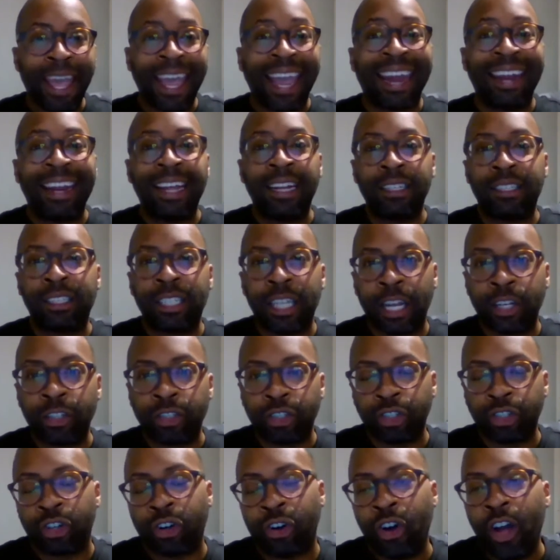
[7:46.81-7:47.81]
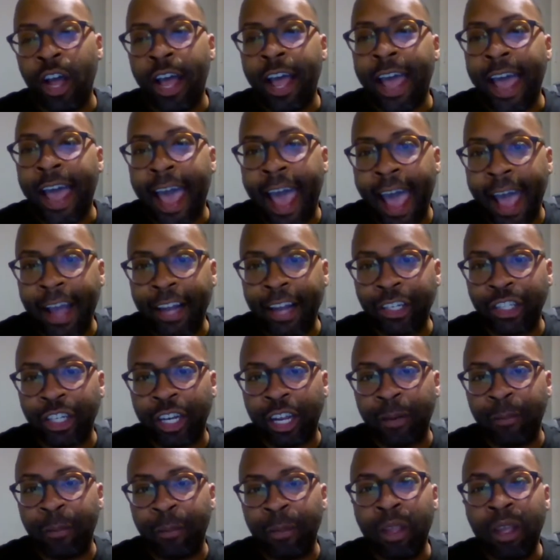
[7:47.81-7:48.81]
and intentional
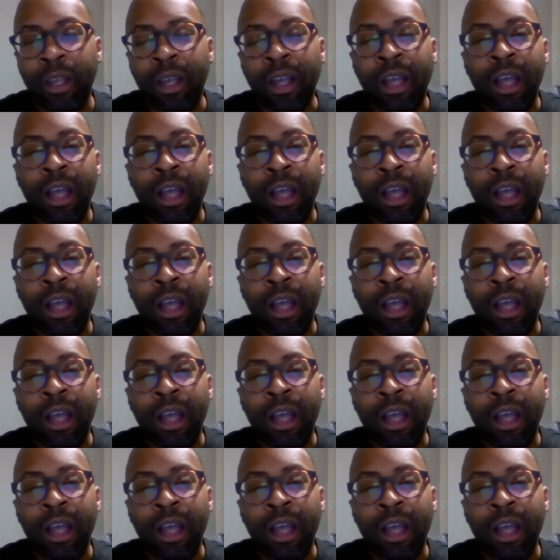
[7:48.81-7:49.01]
action.